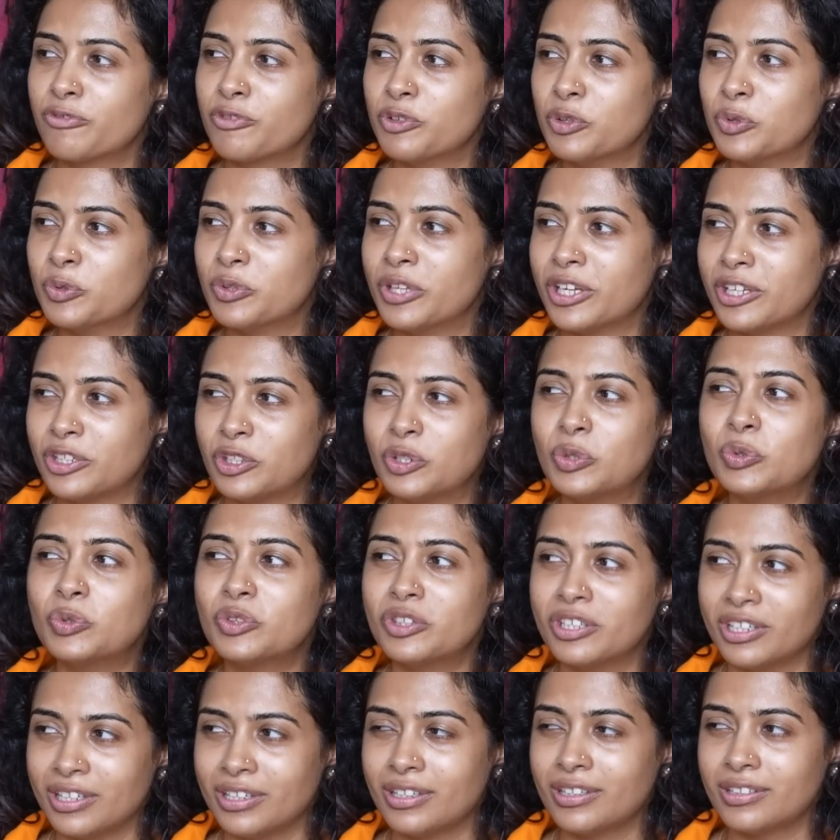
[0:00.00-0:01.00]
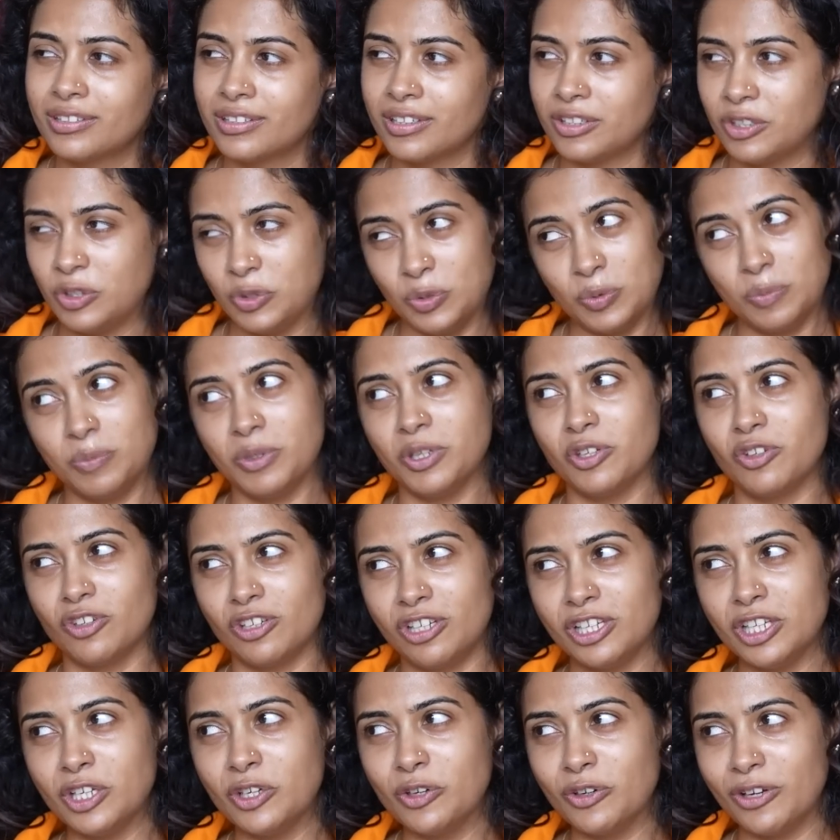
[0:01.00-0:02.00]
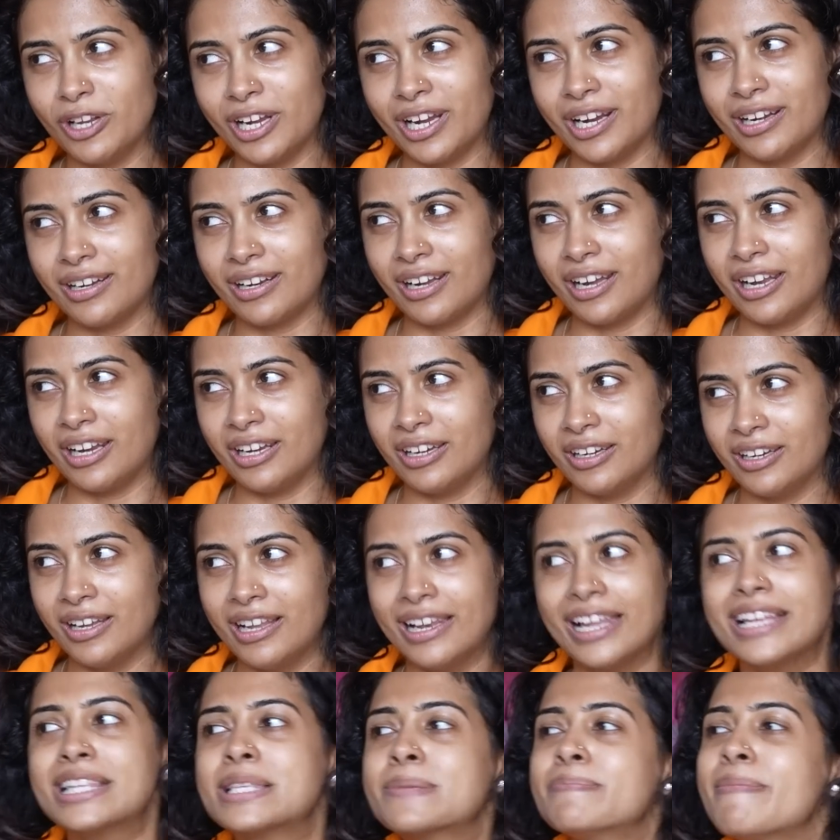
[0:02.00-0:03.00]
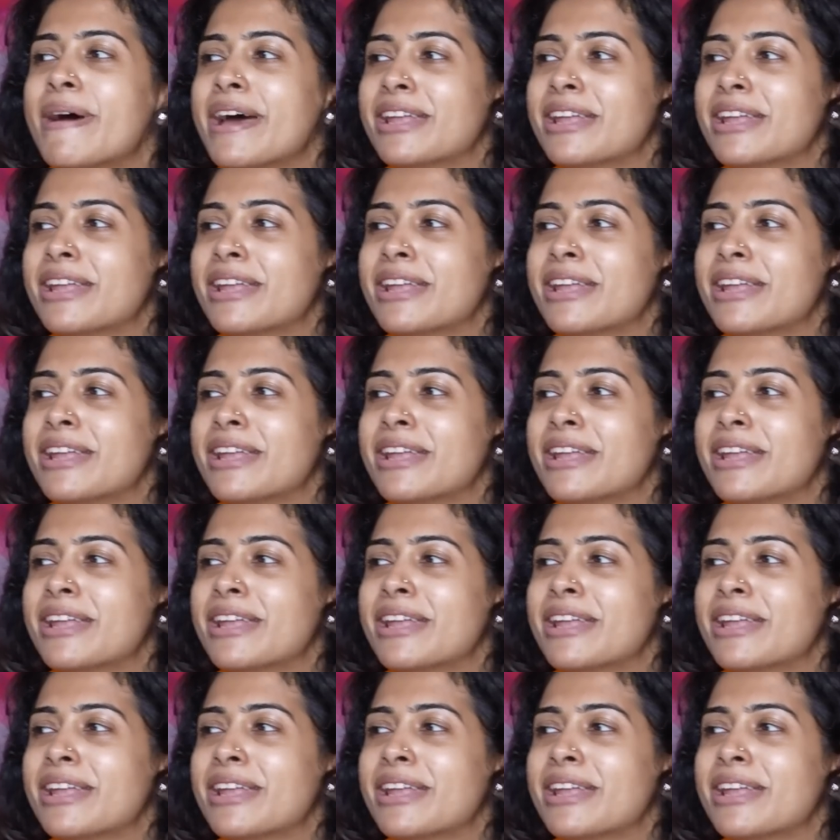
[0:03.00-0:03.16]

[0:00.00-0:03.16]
of you that you think that you'd be really good at and let's